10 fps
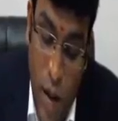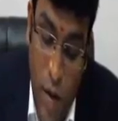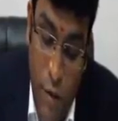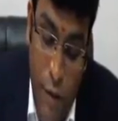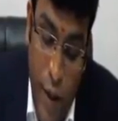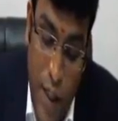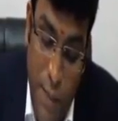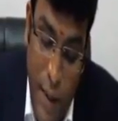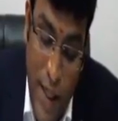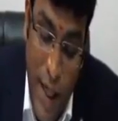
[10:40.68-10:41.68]
friends,
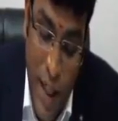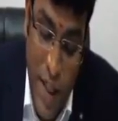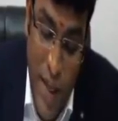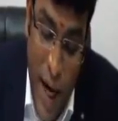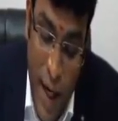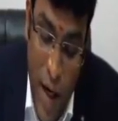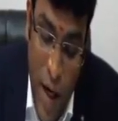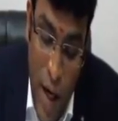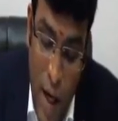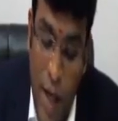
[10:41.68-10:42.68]
please understand,
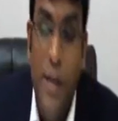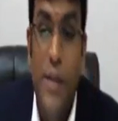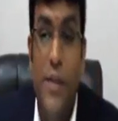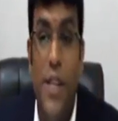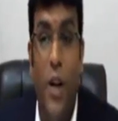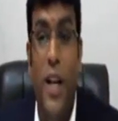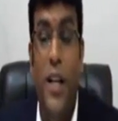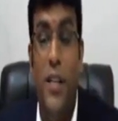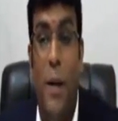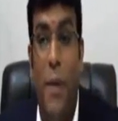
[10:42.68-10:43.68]
zero
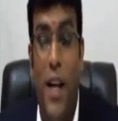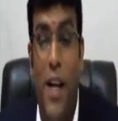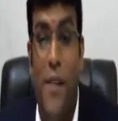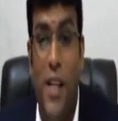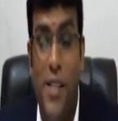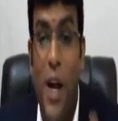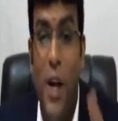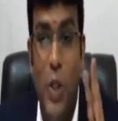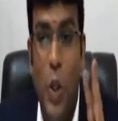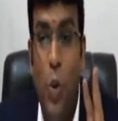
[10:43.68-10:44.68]
rated supply covers
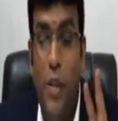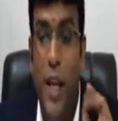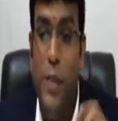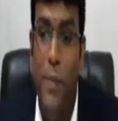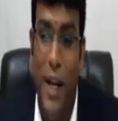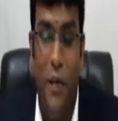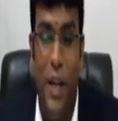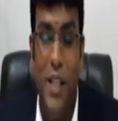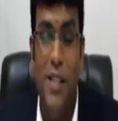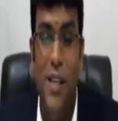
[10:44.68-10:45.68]
two things, my dear
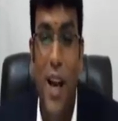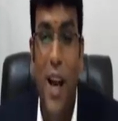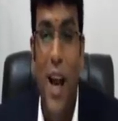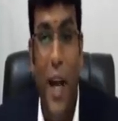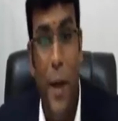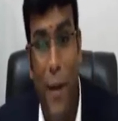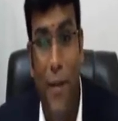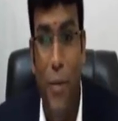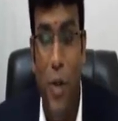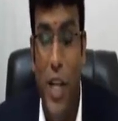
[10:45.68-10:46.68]
friends. I repeat
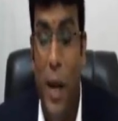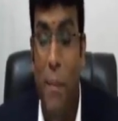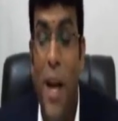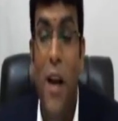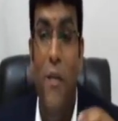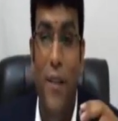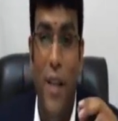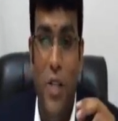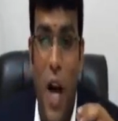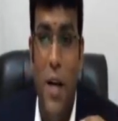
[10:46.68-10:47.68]
one more time, when we
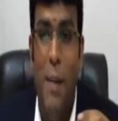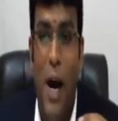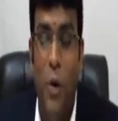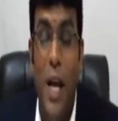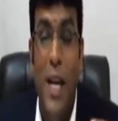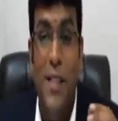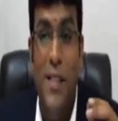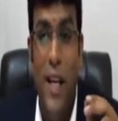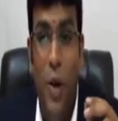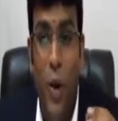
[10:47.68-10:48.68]
talk about
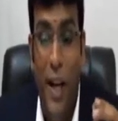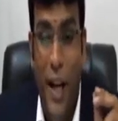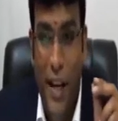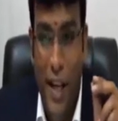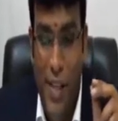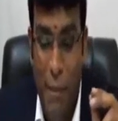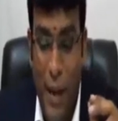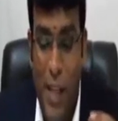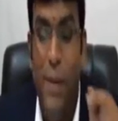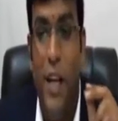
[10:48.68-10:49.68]
zero rated
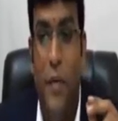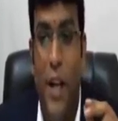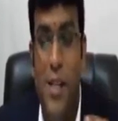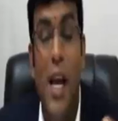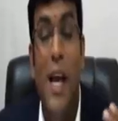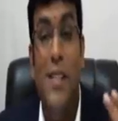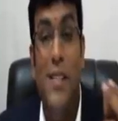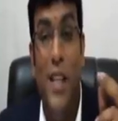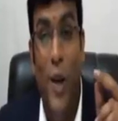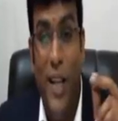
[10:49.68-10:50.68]
supplies, my dear friends,
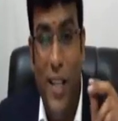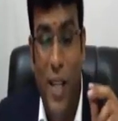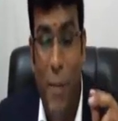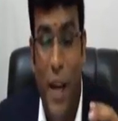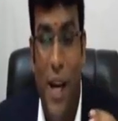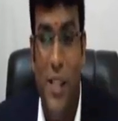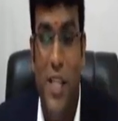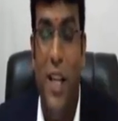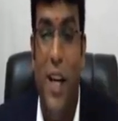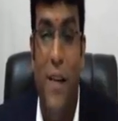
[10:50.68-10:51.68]
zero rated supply
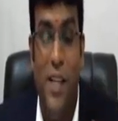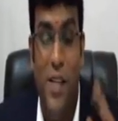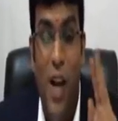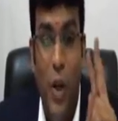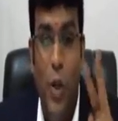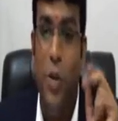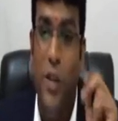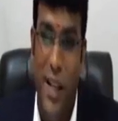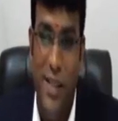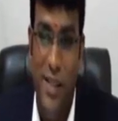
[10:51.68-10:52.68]
actually covers two
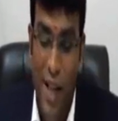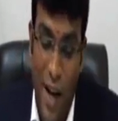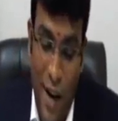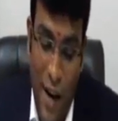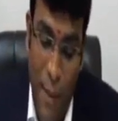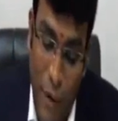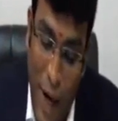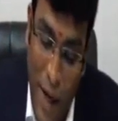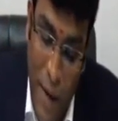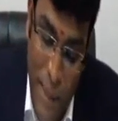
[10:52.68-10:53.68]
things. Number
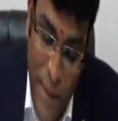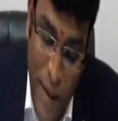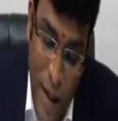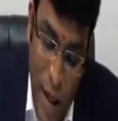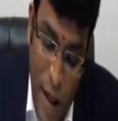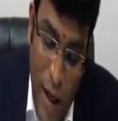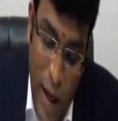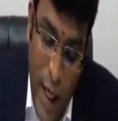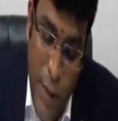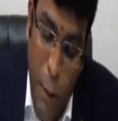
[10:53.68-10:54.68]
one,
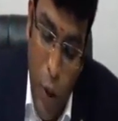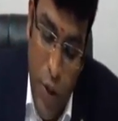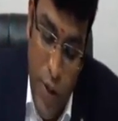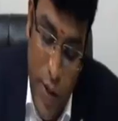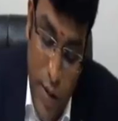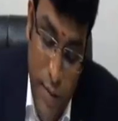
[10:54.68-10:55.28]
exports.